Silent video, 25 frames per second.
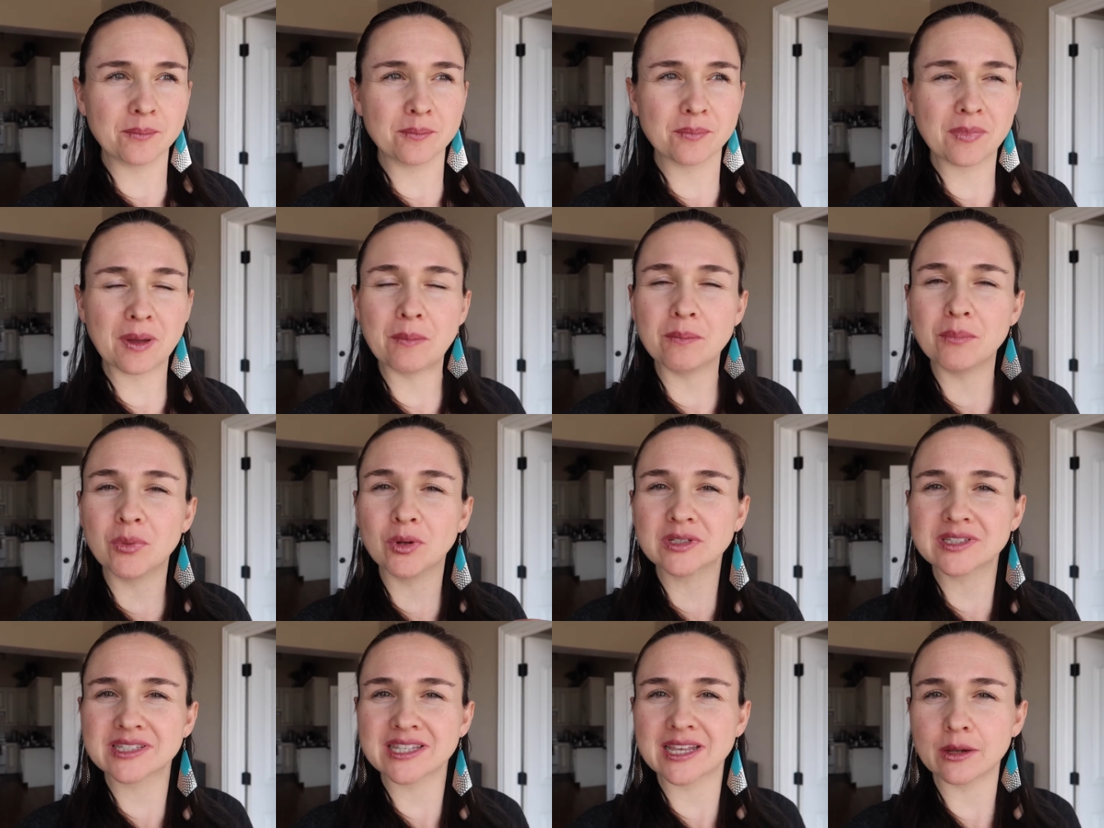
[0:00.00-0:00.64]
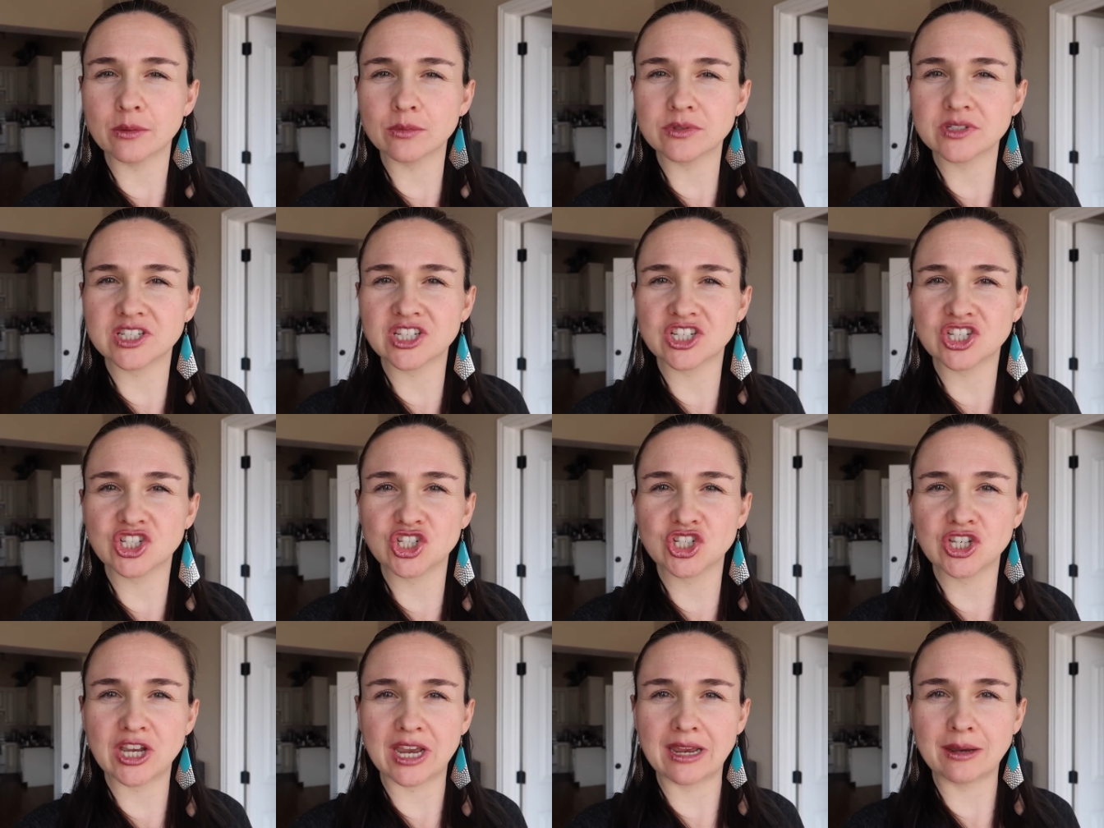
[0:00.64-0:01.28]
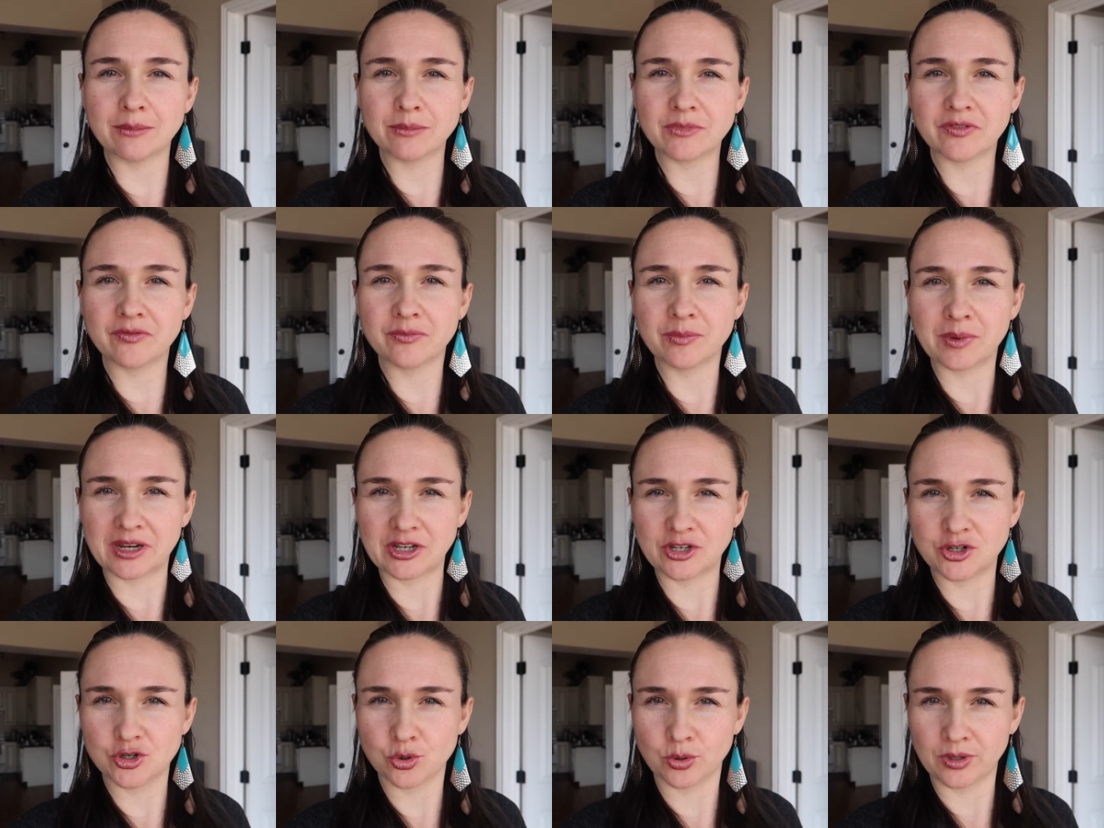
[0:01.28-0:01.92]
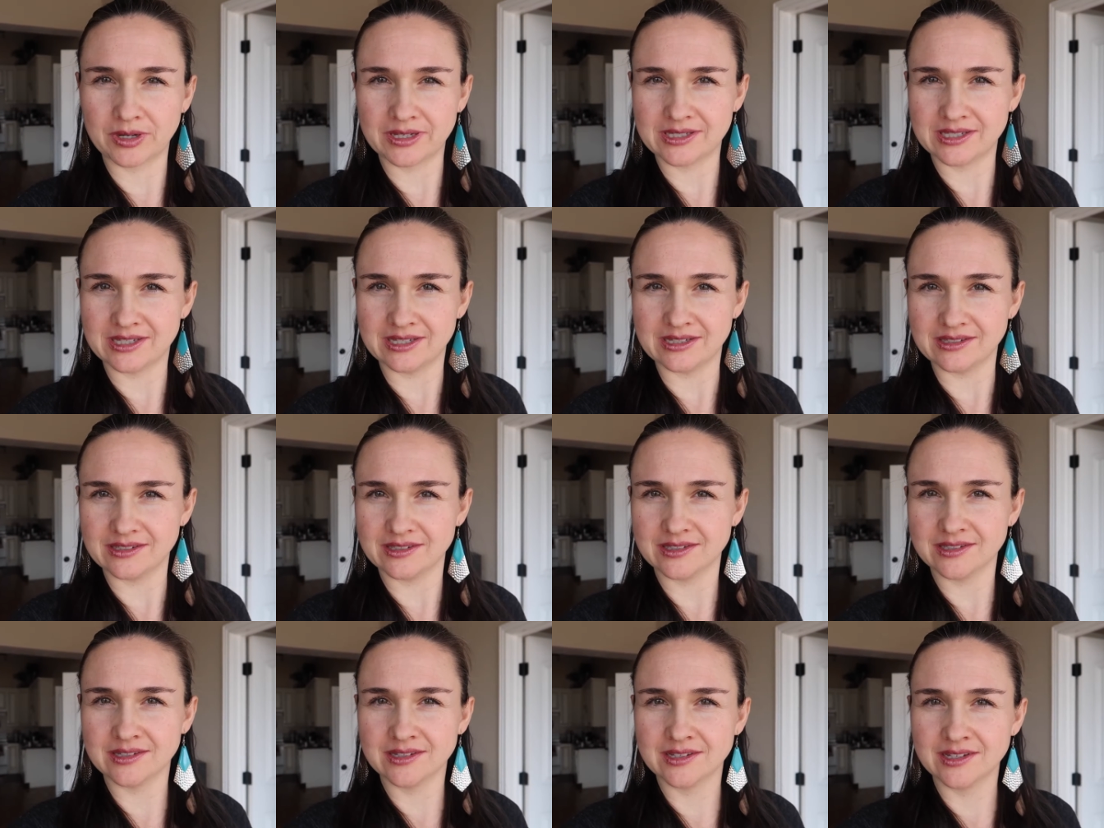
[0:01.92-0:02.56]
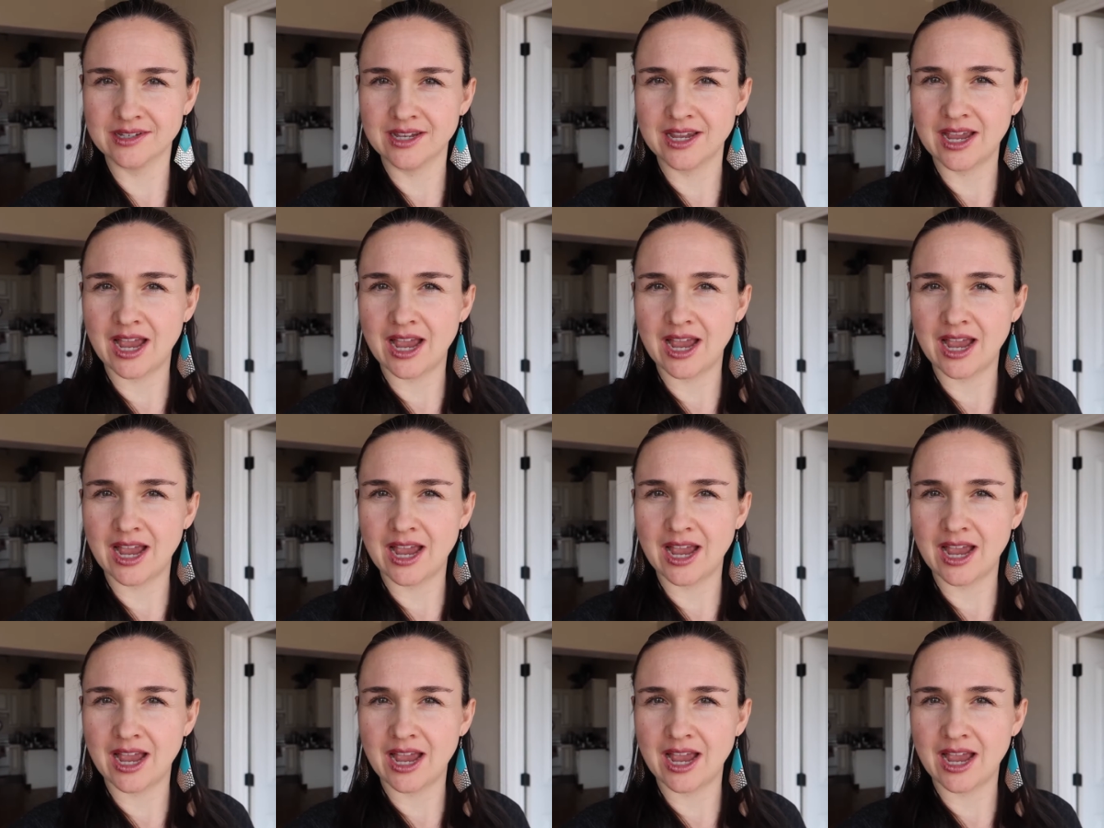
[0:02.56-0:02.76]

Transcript: but mostly I was ashamed of my choices.